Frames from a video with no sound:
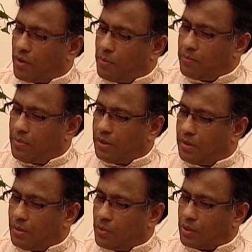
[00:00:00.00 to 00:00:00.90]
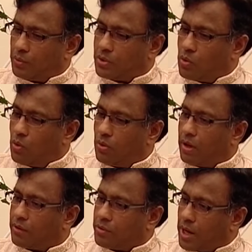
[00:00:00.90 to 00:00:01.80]
from what I would call
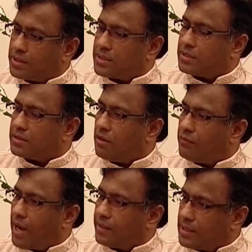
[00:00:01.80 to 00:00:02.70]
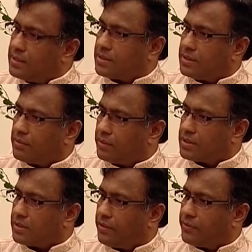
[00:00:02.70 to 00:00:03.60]
a crisis of identity on
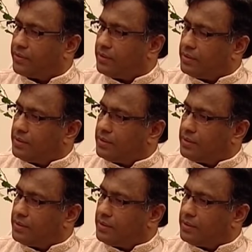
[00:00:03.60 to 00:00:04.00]
this earth?